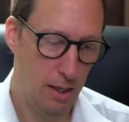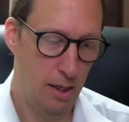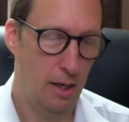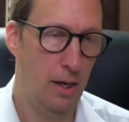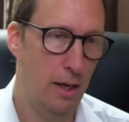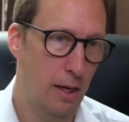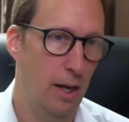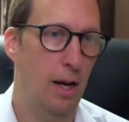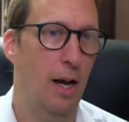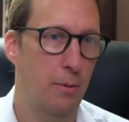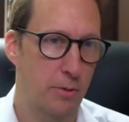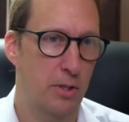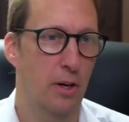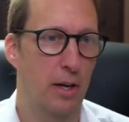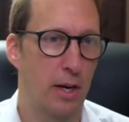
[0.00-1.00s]
and I'm
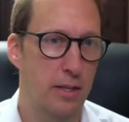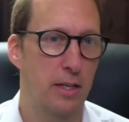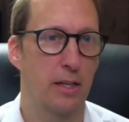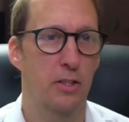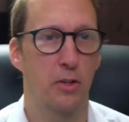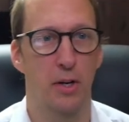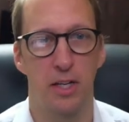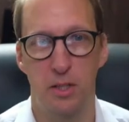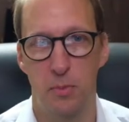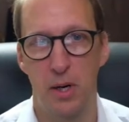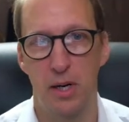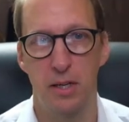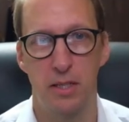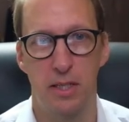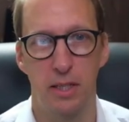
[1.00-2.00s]
sorry, I said
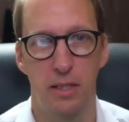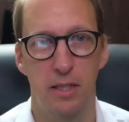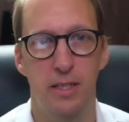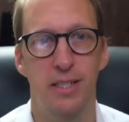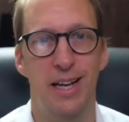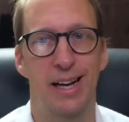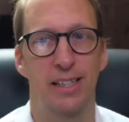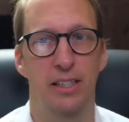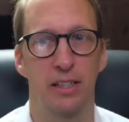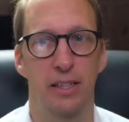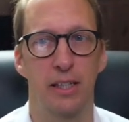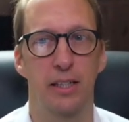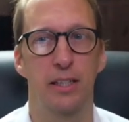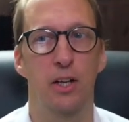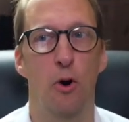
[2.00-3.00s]
transparency. This is actually
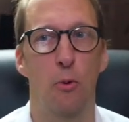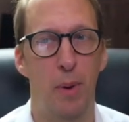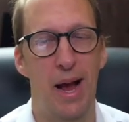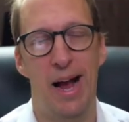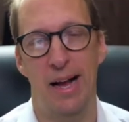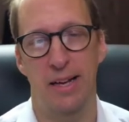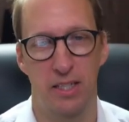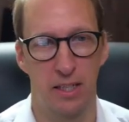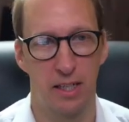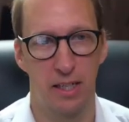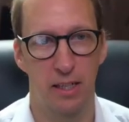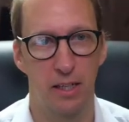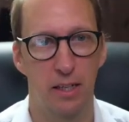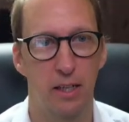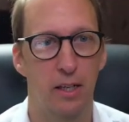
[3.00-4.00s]
the opacity.
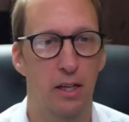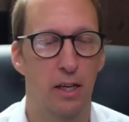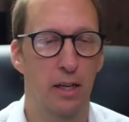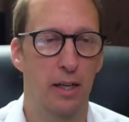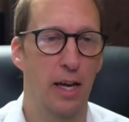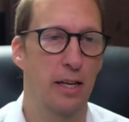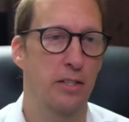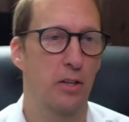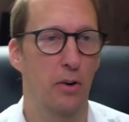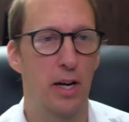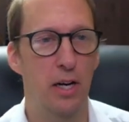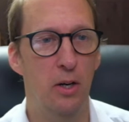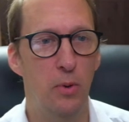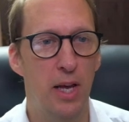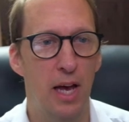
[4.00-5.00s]
Okay, so here
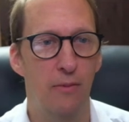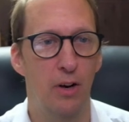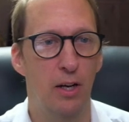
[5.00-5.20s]
we have a